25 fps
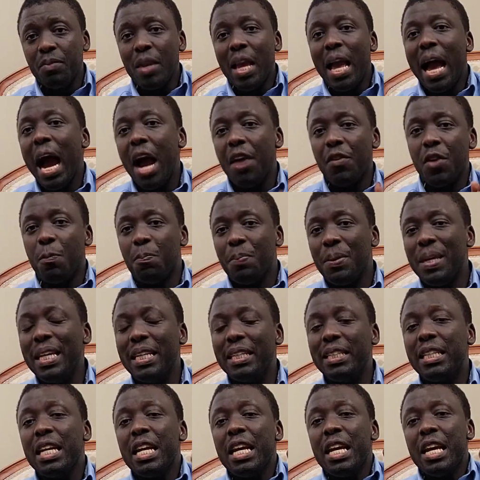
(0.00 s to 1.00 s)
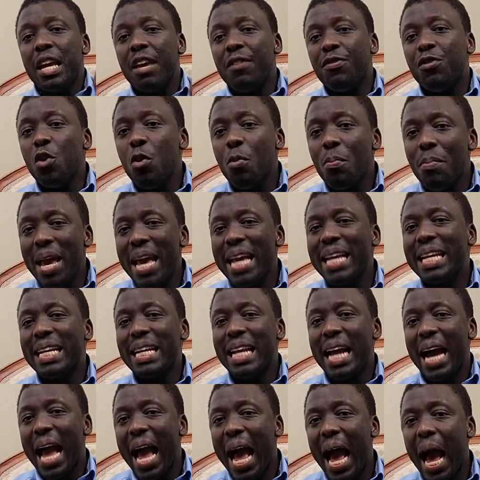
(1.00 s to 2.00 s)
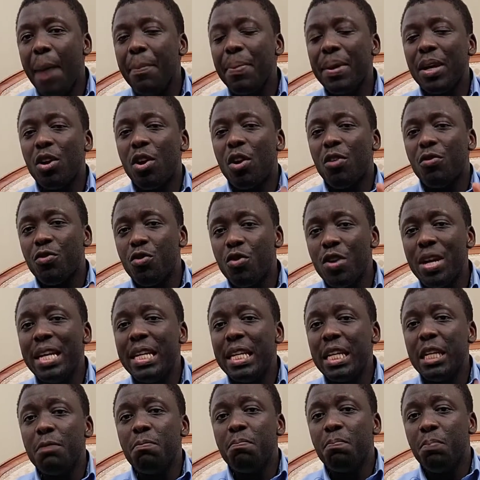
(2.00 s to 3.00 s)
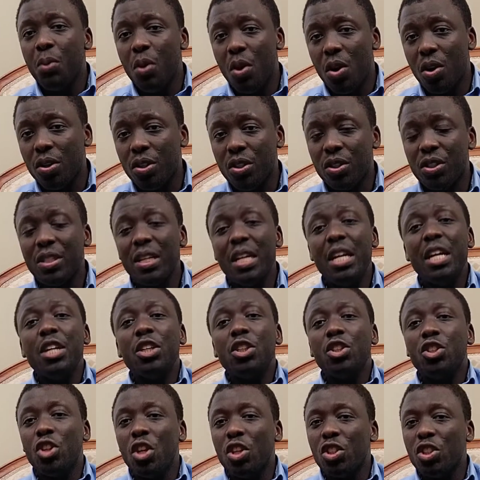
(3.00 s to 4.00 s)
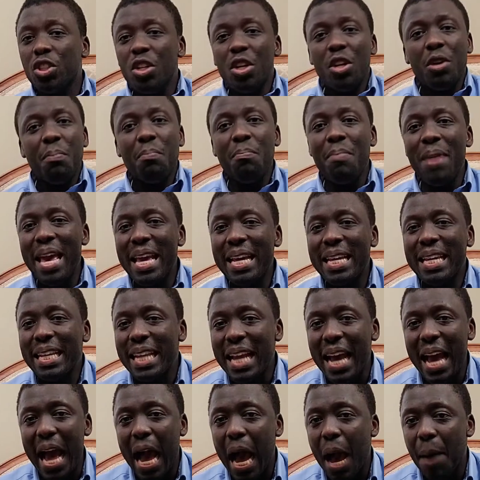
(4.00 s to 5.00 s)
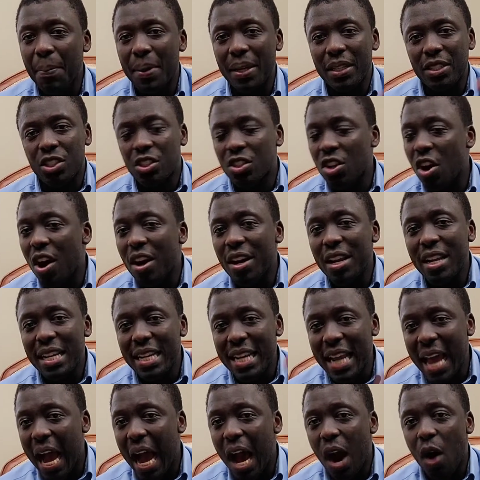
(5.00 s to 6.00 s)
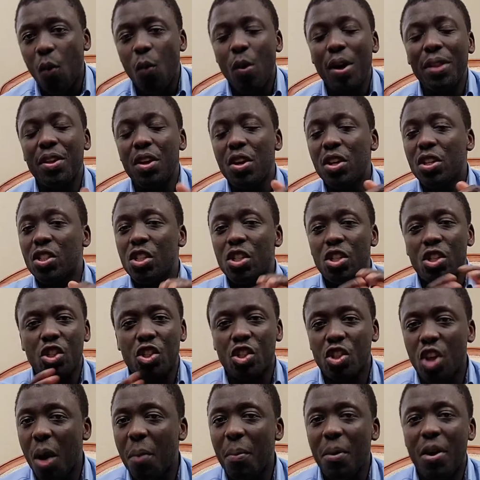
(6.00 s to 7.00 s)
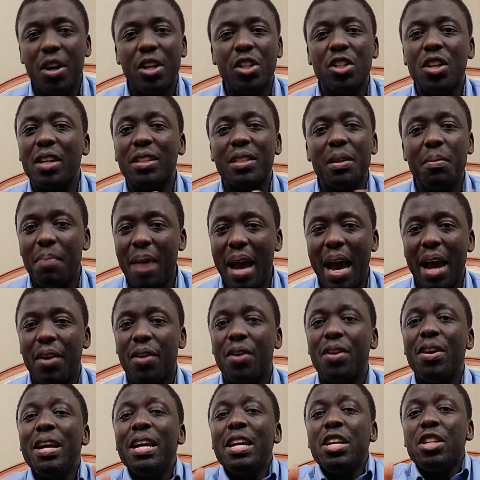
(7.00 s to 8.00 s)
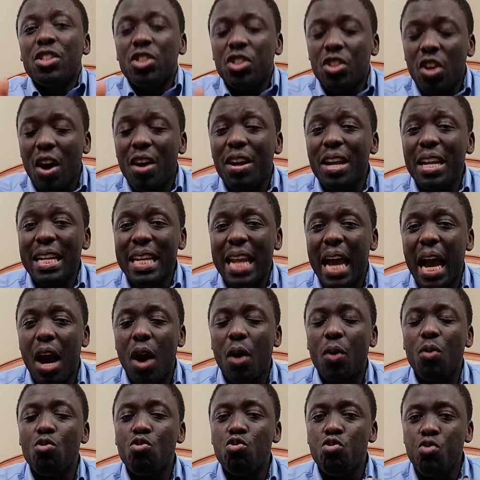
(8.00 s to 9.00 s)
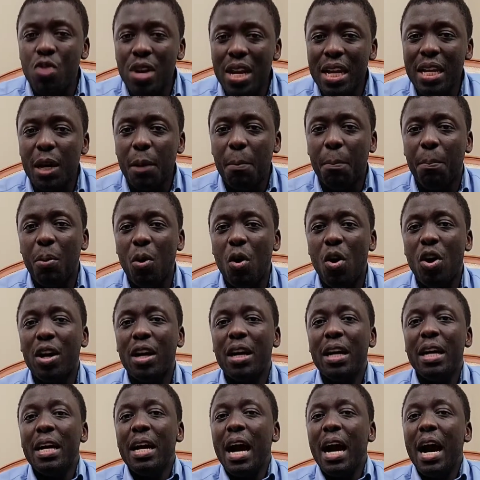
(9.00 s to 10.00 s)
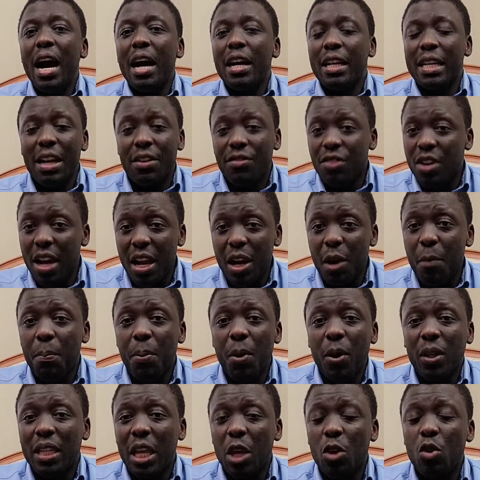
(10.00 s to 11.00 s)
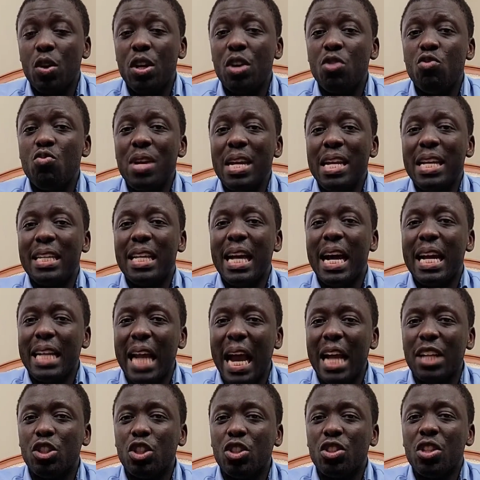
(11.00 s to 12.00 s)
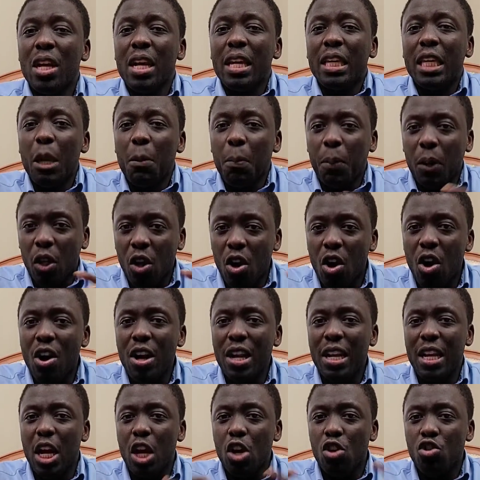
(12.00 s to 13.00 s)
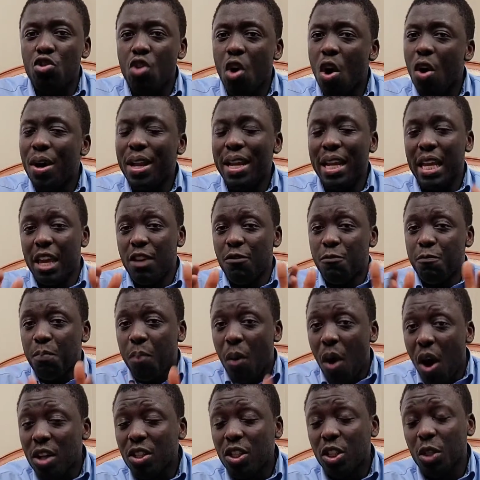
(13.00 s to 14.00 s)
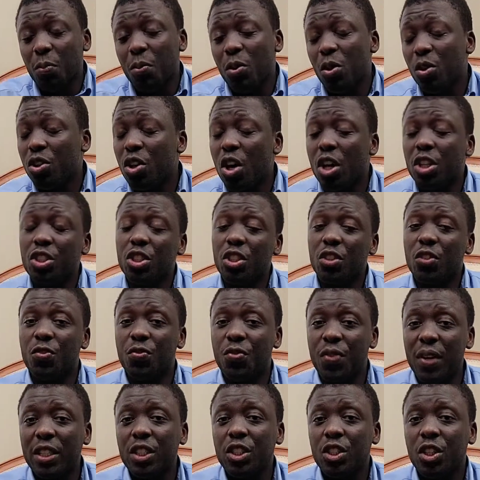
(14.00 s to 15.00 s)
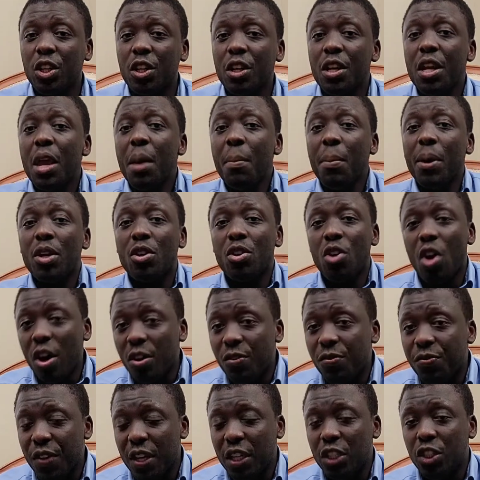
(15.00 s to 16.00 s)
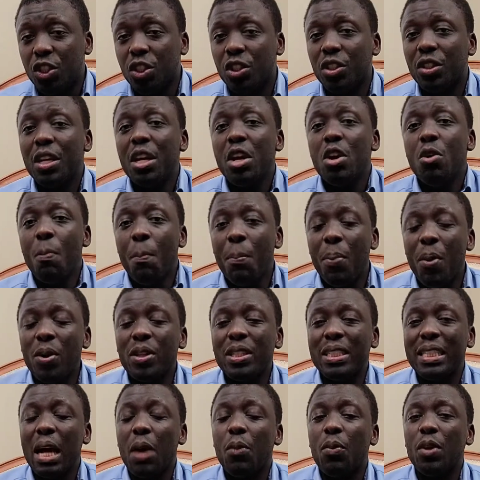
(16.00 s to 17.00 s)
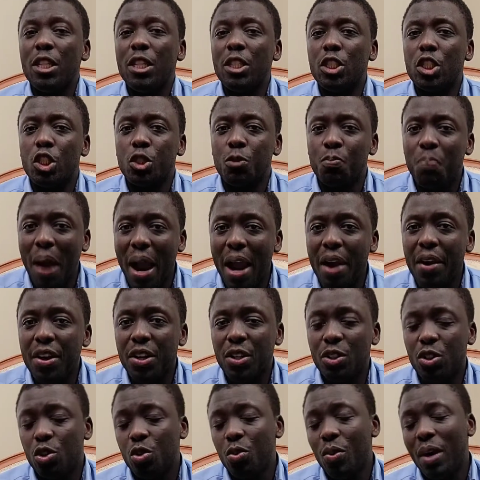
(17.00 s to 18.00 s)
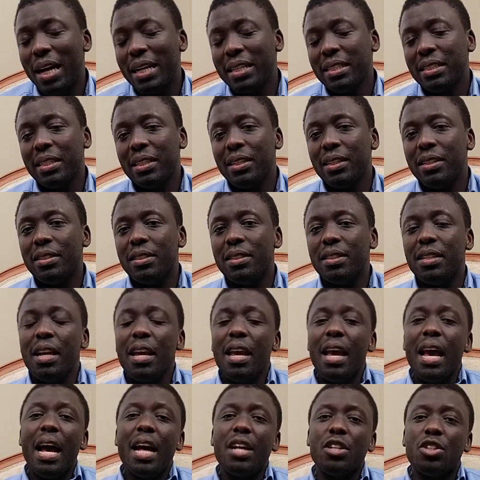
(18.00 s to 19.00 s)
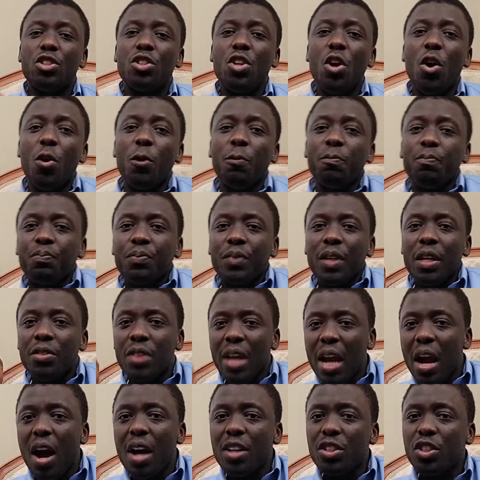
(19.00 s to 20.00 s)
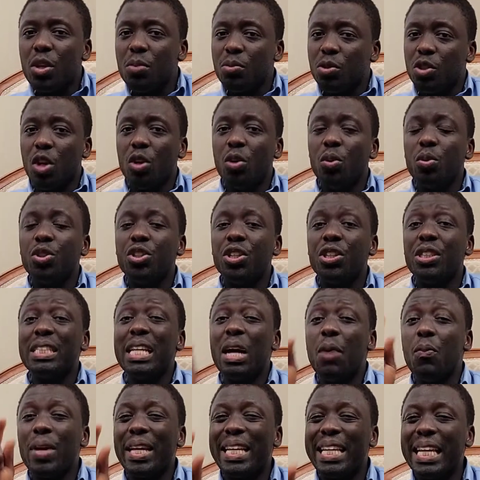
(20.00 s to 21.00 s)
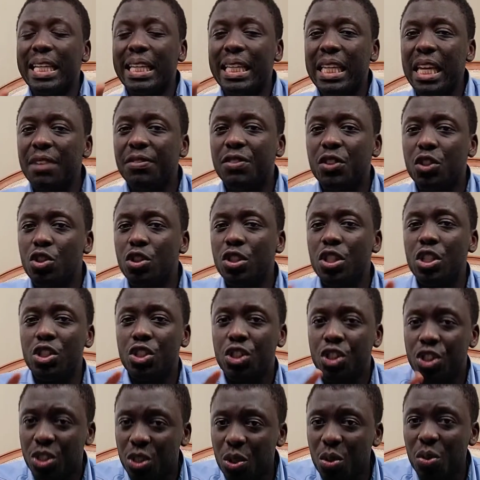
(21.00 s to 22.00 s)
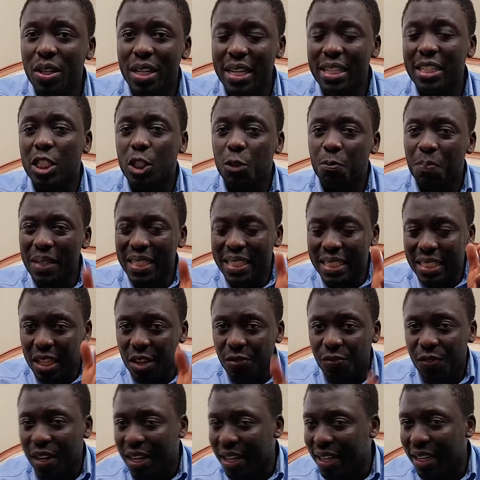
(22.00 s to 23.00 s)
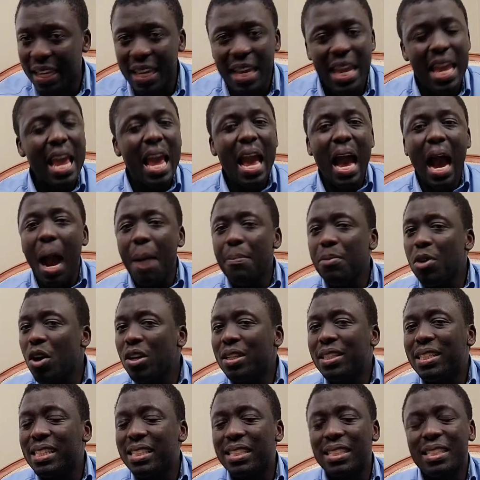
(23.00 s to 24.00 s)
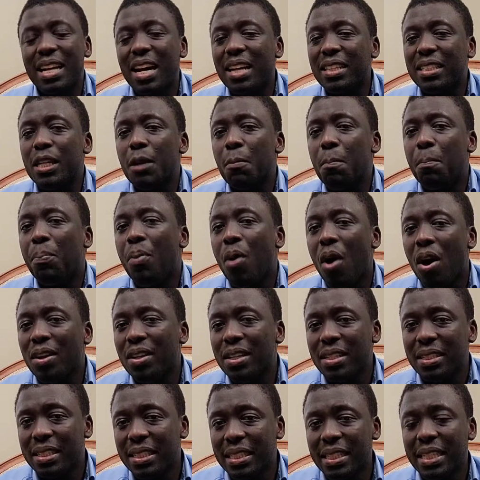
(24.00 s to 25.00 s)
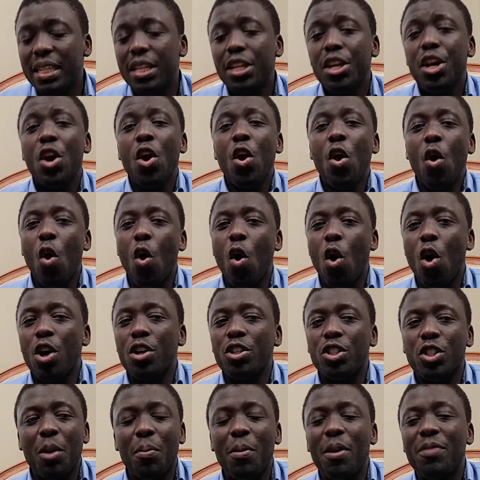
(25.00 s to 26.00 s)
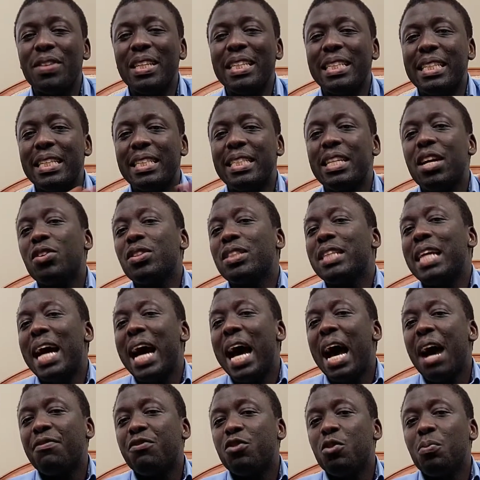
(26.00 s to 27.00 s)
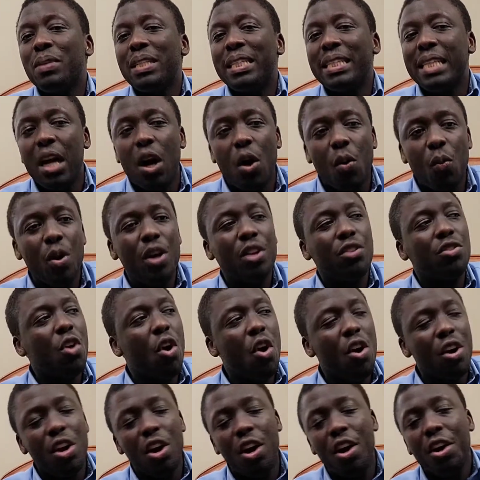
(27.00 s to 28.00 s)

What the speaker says: I repeat, if you make it a habit of reading books, just make it a habit, starting now, whether it's in the summer, it doesn't matter. Starting now, read a book, get a book that you can read and just keep learning and growing. If possible, not just fiction, but nonfiction, books that will inspire you to excellence. And so there are some solutions that we can give to the students specifically. I'm not discussing policy or some of the details that have to be dealt with on